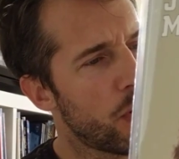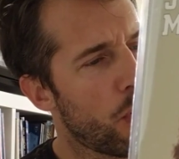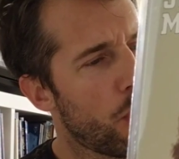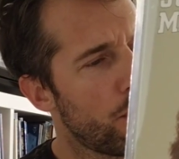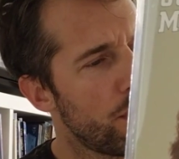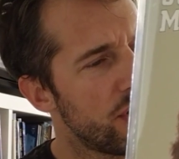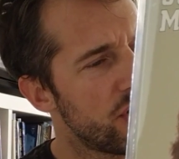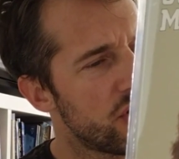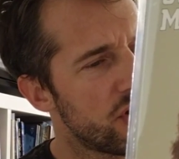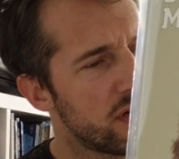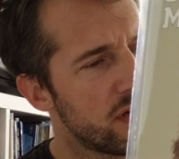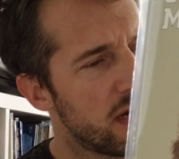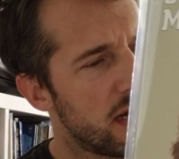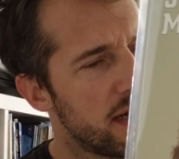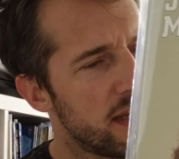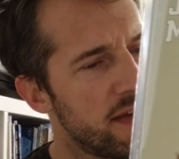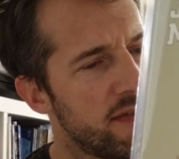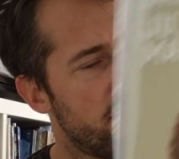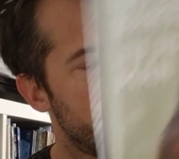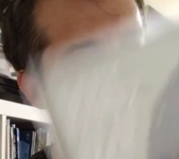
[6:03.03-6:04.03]

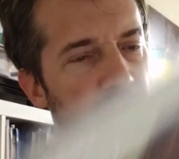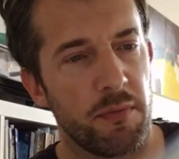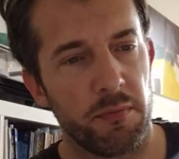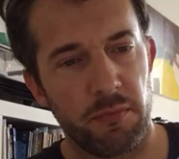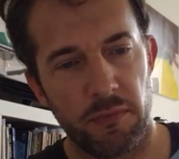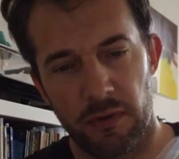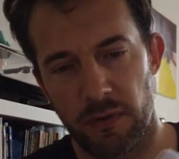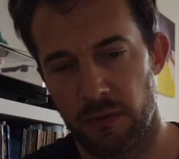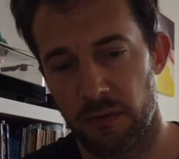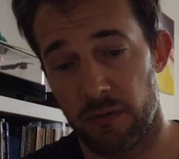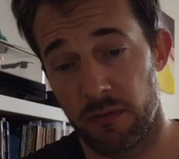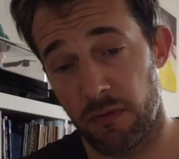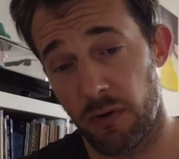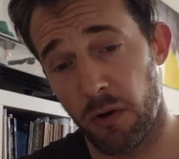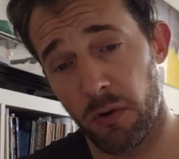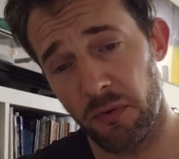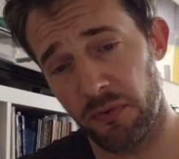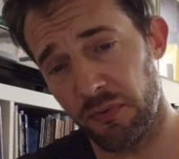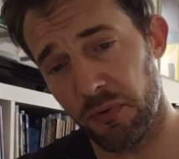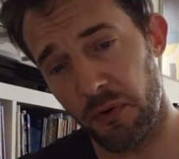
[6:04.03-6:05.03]
Originally from the
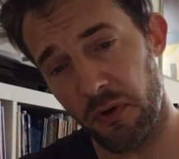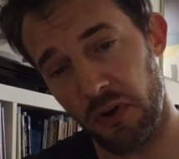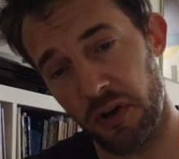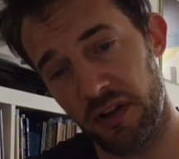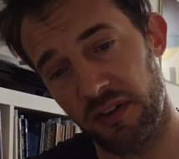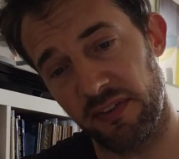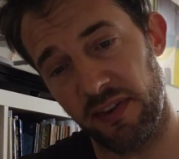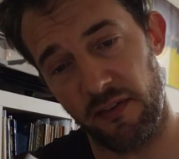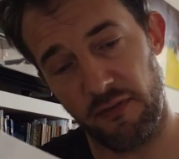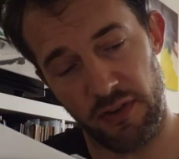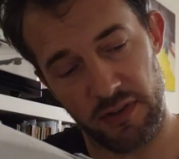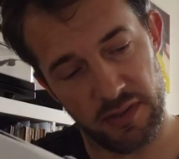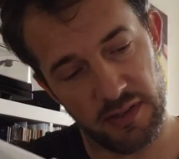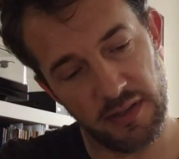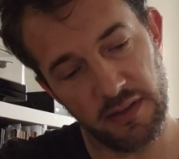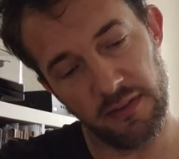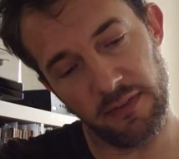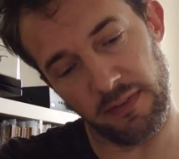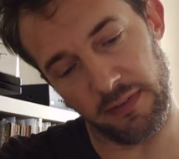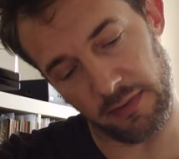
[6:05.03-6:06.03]
also early
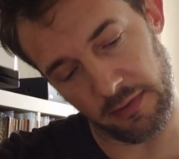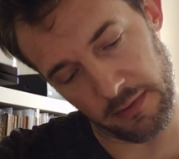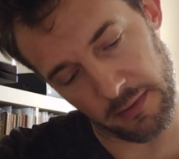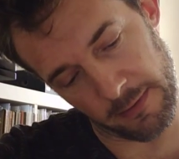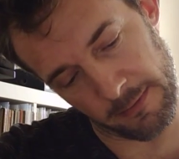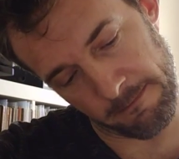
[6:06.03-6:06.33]
70s.